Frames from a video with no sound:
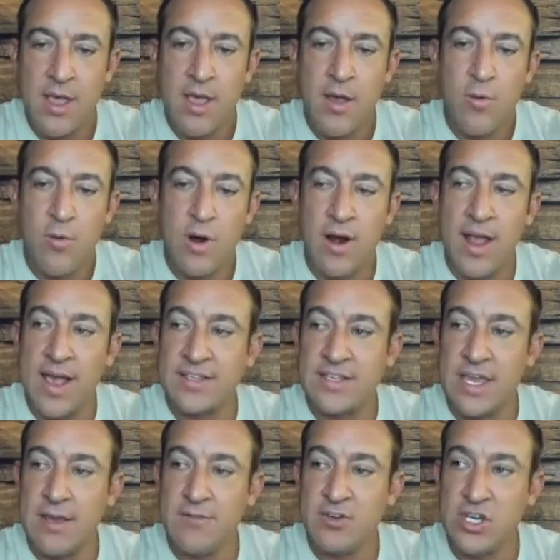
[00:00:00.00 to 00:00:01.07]
Whereas
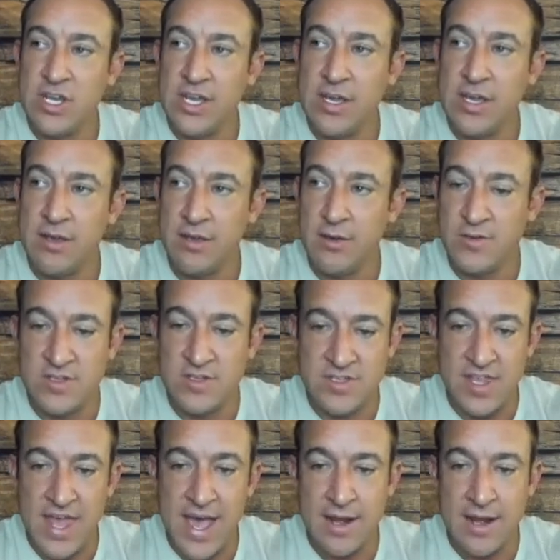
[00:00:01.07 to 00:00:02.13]
if she uses
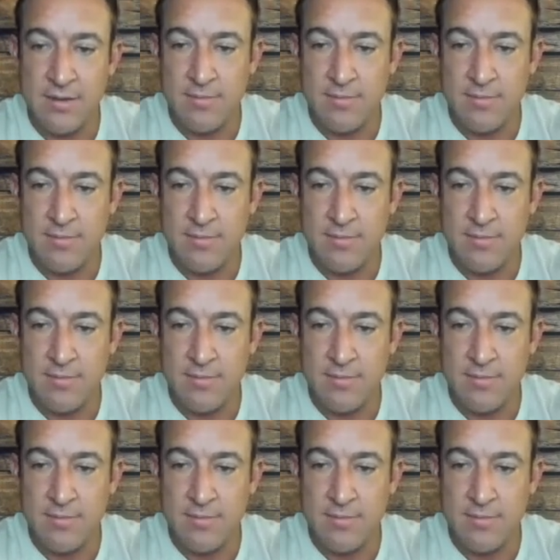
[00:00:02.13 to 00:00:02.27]
that